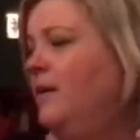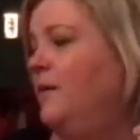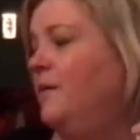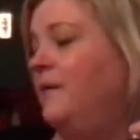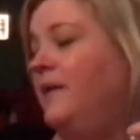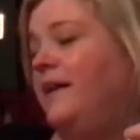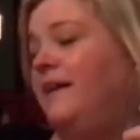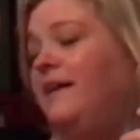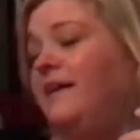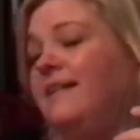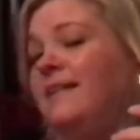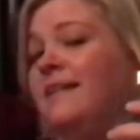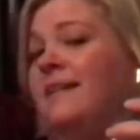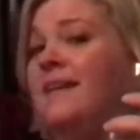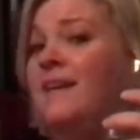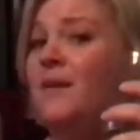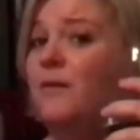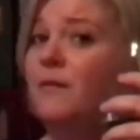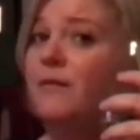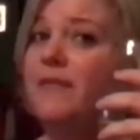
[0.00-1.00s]
Well,
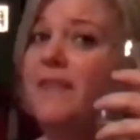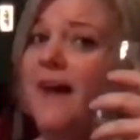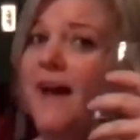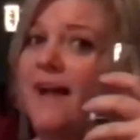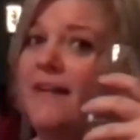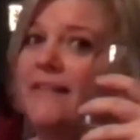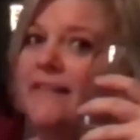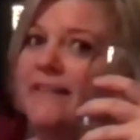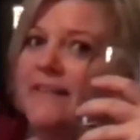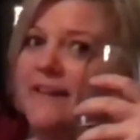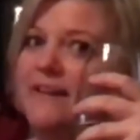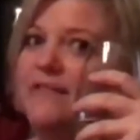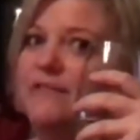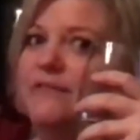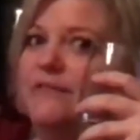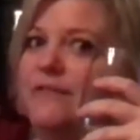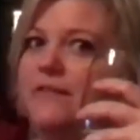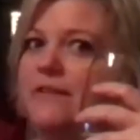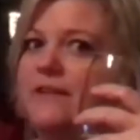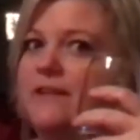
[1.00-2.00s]
without looking
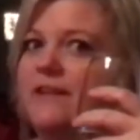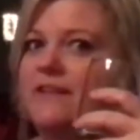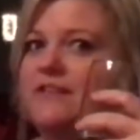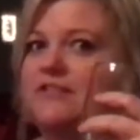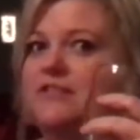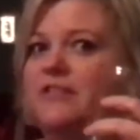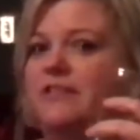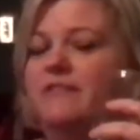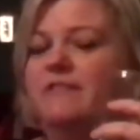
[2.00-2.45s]
foolish,